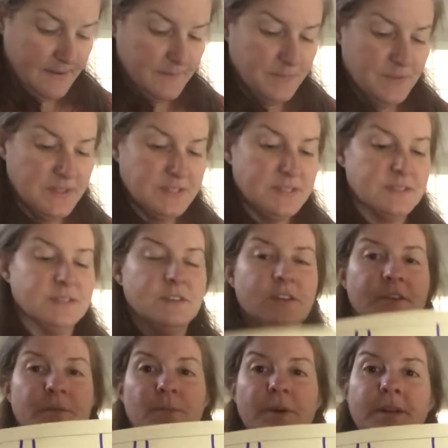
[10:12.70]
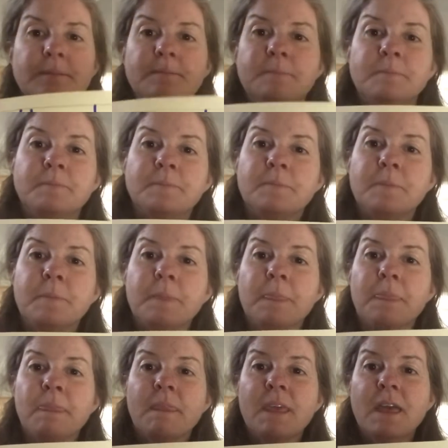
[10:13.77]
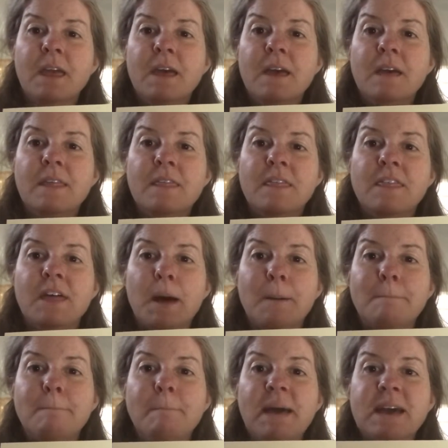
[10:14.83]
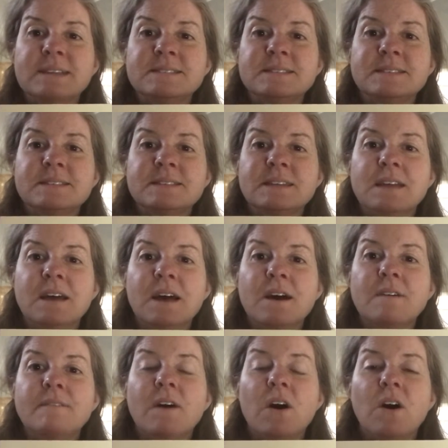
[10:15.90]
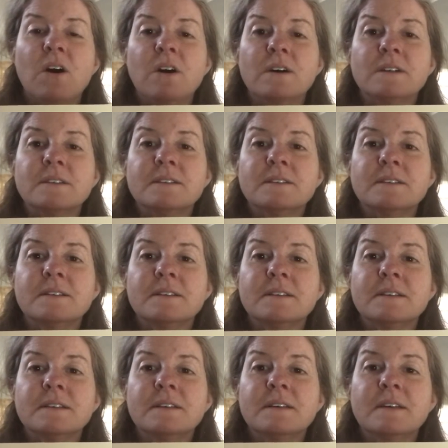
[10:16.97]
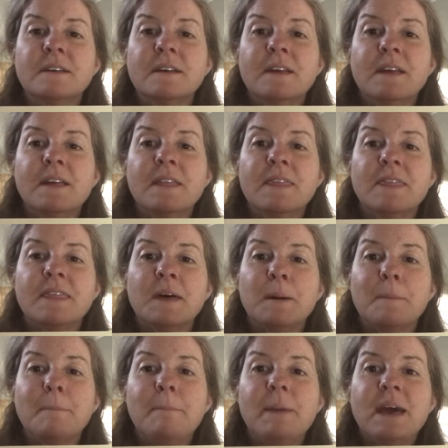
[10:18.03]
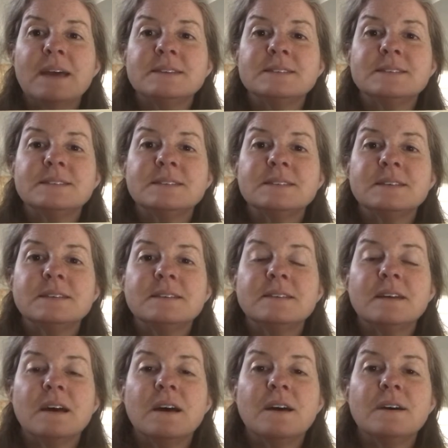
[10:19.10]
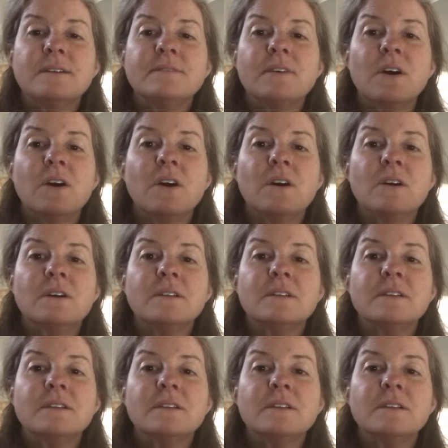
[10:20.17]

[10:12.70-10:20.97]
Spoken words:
This is a good one. The best of all. The best of all.